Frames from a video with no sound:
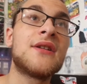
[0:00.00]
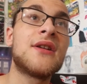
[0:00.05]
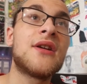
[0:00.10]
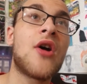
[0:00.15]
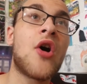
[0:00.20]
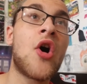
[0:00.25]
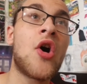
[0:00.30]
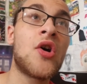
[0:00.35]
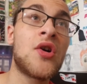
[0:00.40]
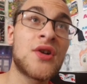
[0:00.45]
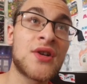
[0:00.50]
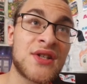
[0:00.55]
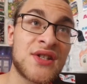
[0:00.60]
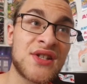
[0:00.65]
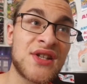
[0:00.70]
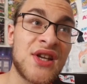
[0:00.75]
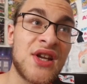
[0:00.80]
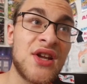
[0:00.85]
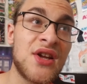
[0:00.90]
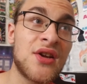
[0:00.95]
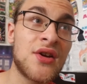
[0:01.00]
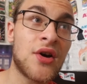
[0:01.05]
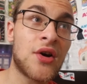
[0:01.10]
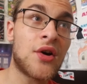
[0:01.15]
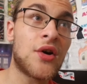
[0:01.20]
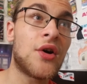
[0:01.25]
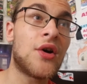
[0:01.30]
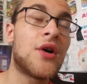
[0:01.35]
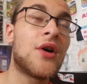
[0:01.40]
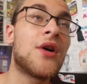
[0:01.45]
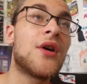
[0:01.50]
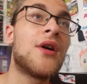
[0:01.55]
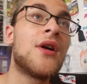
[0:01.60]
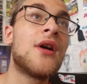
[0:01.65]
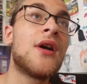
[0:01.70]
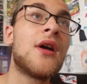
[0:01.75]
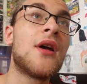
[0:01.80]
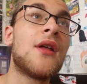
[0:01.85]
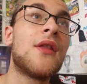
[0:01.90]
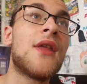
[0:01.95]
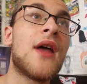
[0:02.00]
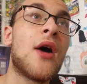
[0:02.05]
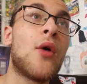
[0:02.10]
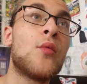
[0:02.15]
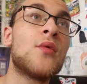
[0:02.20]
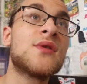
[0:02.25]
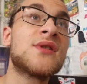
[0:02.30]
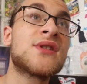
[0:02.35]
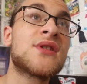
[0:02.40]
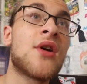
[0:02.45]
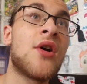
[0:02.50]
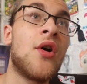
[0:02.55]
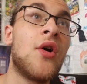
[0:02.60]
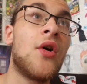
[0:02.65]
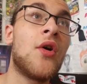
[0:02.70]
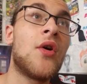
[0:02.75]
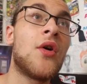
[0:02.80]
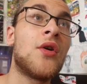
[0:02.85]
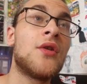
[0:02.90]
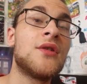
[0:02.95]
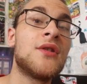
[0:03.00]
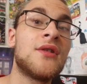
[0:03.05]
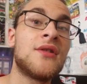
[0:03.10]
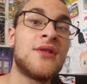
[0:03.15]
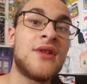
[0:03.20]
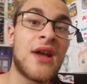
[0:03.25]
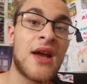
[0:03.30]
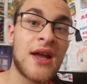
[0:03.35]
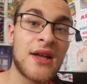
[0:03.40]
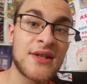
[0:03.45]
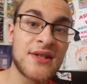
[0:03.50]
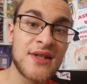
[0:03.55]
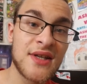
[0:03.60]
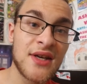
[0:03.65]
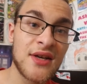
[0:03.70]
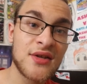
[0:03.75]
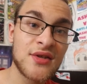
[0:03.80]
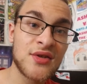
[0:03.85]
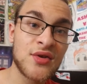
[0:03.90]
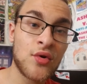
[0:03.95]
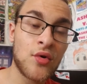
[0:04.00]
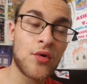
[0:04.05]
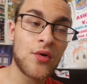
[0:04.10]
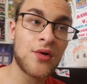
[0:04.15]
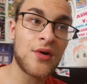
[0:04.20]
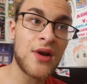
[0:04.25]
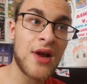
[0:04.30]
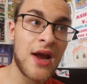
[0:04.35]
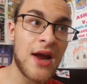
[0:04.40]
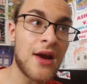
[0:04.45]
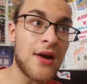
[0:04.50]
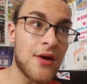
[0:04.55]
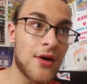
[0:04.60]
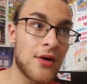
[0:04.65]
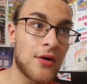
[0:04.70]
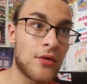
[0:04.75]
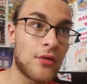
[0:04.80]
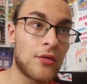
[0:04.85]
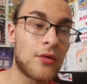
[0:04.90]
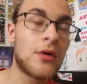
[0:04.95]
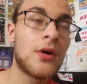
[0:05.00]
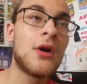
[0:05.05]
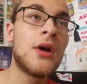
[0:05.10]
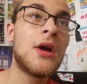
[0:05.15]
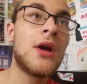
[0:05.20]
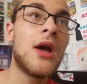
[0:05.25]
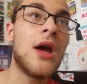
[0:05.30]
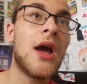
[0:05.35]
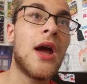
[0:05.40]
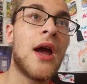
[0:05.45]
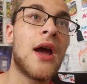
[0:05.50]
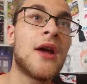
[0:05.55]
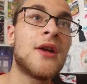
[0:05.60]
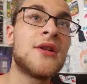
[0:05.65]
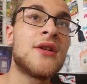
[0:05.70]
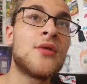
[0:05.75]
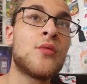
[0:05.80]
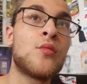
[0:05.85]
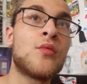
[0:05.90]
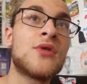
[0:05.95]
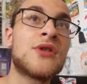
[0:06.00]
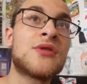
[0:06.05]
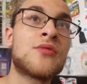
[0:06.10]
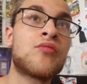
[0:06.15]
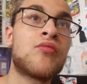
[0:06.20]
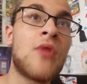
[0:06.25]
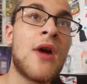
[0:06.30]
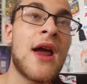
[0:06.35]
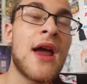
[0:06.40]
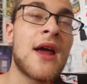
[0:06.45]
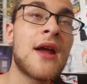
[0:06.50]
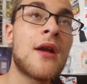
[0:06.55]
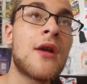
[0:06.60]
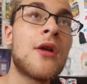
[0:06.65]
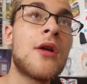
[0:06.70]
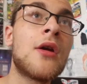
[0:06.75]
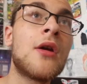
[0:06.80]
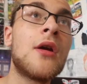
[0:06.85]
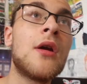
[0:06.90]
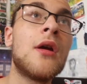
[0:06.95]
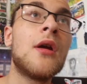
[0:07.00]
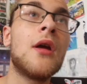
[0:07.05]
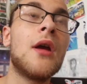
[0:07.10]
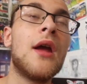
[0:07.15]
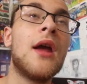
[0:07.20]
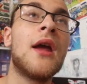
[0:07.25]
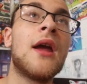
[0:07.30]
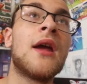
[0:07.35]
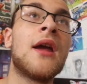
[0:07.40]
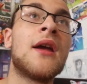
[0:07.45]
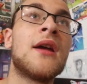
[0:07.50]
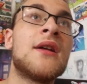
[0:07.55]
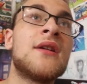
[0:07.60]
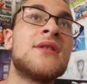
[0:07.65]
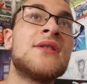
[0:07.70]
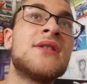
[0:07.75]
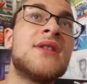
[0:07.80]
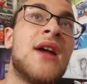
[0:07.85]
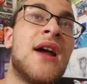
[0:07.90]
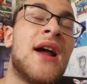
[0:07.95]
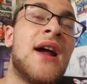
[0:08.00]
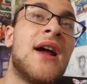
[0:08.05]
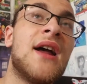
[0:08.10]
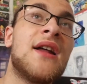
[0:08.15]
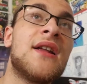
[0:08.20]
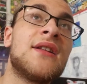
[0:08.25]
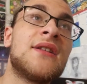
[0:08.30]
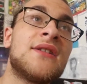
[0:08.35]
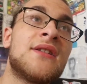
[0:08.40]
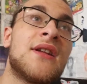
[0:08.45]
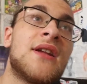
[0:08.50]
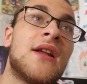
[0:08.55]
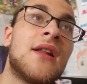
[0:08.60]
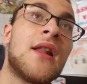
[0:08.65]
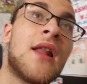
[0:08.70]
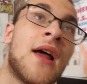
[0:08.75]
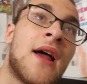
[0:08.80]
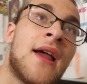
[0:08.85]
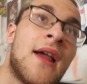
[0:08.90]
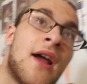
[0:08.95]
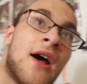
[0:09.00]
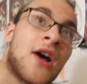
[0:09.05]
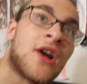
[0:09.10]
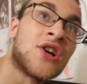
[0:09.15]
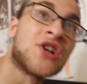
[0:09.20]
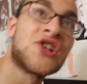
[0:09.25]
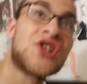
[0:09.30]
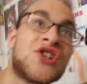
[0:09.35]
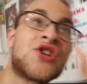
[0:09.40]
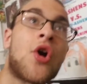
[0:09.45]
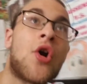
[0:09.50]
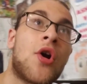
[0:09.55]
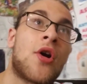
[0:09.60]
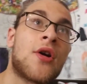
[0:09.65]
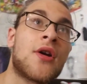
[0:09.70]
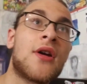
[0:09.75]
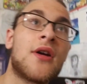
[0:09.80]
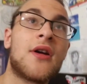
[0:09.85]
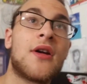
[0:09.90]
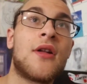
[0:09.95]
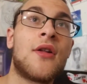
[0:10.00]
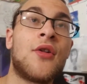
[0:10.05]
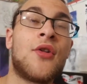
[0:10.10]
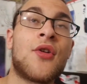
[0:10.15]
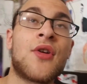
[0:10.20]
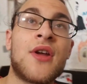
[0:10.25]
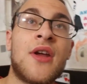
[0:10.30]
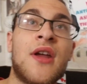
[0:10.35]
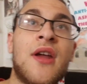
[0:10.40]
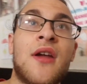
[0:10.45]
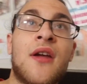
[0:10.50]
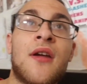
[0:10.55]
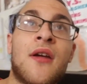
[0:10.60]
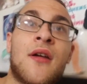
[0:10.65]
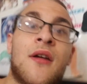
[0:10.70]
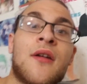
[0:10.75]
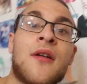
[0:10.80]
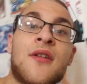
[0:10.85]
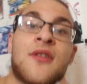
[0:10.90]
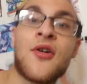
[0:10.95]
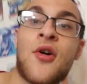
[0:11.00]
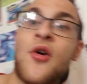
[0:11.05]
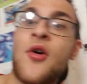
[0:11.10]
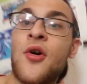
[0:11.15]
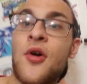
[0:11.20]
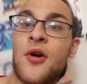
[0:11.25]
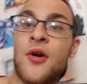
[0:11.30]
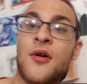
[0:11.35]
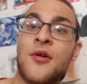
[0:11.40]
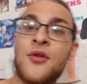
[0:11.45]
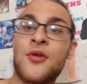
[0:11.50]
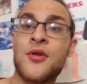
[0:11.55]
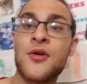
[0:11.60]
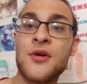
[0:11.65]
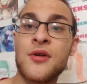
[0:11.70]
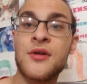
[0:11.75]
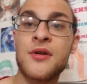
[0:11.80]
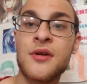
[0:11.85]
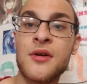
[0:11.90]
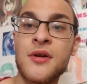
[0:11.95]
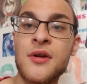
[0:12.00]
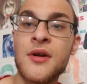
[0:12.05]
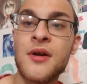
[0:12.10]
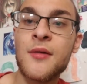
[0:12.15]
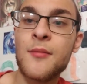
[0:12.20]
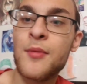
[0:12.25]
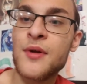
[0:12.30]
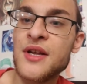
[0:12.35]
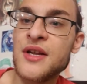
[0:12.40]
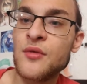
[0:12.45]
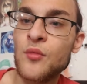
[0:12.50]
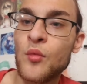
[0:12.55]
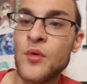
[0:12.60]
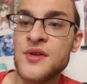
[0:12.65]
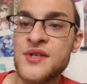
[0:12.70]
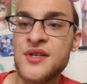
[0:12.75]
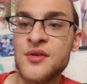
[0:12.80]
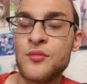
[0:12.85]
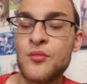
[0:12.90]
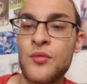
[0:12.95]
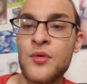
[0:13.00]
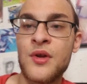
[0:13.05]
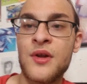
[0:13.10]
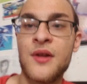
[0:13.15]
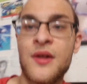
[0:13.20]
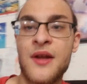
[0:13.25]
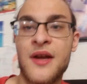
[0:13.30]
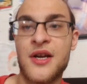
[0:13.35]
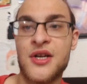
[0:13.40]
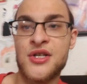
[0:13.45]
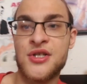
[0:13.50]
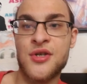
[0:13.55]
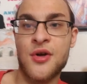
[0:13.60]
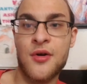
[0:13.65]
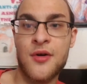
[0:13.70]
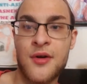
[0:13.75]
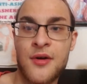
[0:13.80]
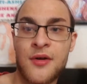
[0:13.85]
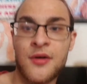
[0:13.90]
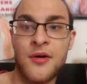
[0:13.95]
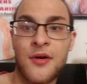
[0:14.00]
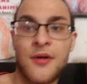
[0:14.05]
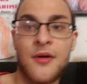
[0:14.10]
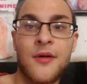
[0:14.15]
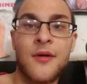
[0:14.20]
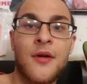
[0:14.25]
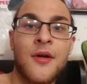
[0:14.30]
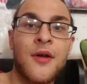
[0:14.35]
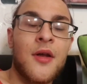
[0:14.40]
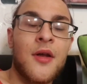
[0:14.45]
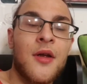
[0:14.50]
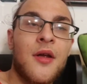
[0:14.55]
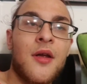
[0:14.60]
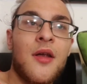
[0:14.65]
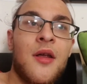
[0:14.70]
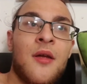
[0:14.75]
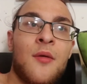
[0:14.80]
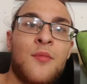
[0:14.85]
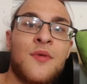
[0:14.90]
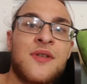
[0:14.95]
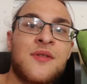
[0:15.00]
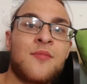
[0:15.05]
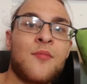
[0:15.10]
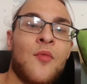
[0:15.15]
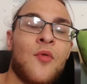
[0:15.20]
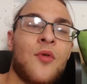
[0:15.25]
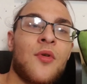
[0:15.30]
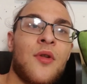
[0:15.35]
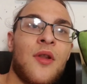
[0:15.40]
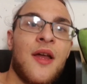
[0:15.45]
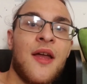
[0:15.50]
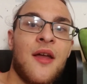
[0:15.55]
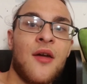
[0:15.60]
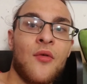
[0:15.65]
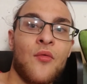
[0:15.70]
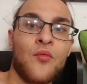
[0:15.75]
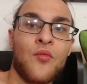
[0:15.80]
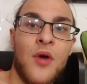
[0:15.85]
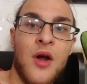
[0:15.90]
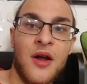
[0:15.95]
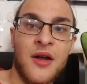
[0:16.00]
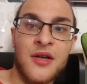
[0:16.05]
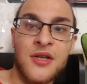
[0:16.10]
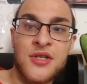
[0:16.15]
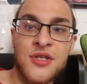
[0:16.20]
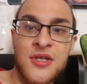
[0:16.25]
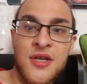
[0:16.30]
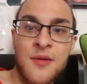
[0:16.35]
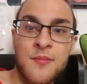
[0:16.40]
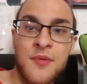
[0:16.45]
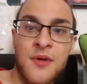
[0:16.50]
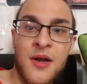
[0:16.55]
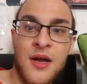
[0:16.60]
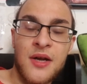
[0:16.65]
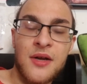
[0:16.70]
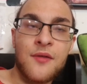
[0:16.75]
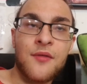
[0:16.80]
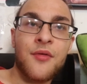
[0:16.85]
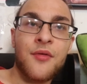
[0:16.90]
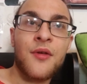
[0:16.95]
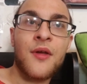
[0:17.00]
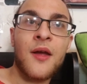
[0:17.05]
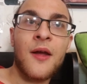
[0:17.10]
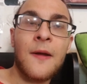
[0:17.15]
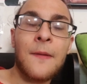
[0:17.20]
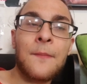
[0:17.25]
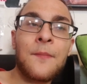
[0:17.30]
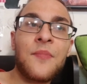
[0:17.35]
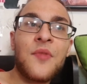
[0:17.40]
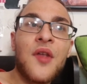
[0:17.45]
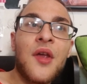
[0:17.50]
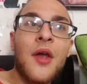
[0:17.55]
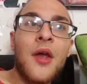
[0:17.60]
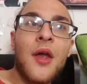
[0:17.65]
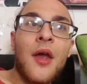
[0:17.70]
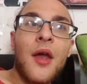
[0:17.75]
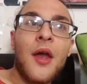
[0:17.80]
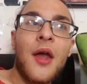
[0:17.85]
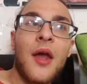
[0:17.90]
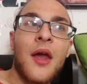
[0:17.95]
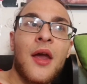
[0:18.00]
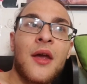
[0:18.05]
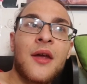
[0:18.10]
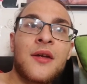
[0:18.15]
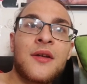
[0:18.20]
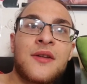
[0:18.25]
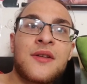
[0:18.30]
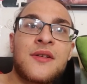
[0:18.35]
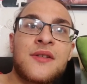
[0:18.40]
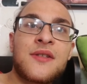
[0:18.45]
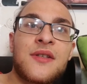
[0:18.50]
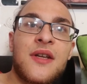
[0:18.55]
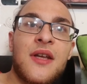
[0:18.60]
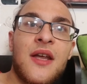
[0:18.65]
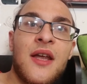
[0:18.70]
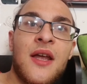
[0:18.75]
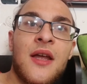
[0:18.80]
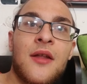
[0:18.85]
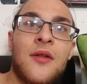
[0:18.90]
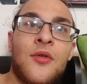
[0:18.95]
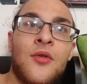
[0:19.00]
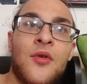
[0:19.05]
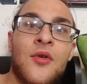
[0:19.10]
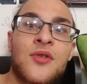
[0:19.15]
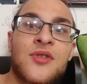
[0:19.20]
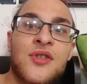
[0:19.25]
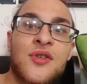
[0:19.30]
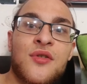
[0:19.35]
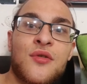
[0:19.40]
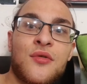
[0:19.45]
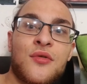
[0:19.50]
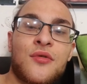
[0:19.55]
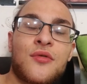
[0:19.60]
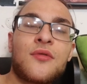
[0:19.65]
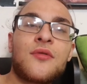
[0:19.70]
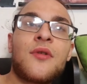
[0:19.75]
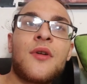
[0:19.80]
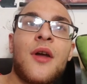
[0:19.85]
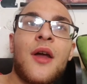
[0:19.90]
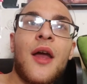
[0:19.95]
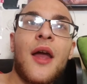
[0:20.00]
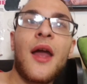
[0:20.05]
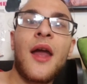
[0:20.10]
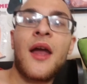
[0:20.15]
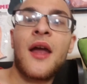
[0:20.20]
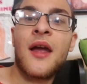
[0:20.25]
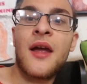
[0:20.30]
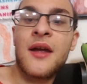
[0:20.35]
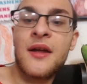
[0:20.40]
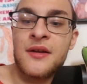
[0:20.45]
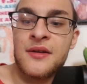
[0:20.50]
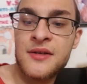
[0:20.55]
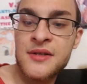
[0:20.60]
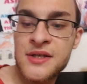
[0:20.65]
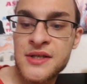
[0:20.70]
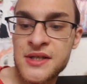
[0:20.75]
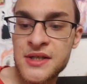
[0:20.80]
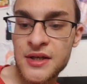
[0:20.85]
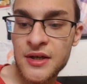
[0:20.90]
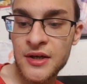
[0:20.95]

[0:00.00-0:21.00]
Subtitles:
RC car that was called Dancing Tornado. And it was red, and it had, like, a shark-looking car look, but it wasn't really like a shark car. It was more like a rocket ship kind of thing, and it looked cool, and